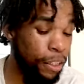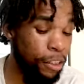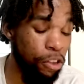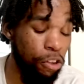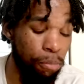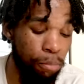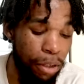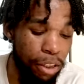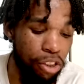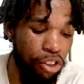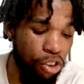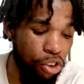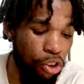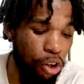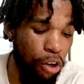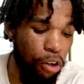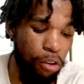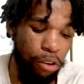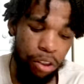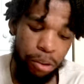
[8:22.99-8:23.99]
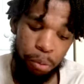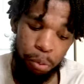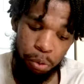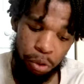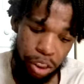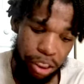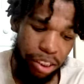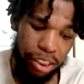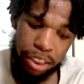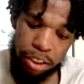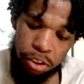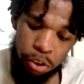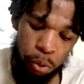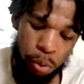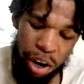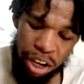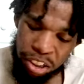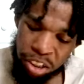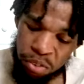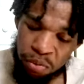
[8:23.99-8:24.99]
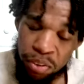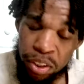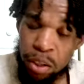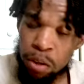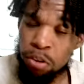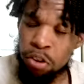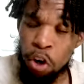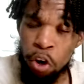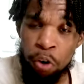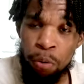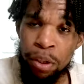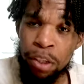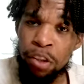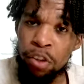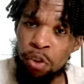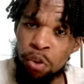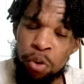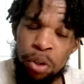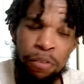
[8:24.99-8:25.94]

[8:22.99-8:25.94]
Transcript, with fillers: So make sure y'all continue to watch the videos all the way through.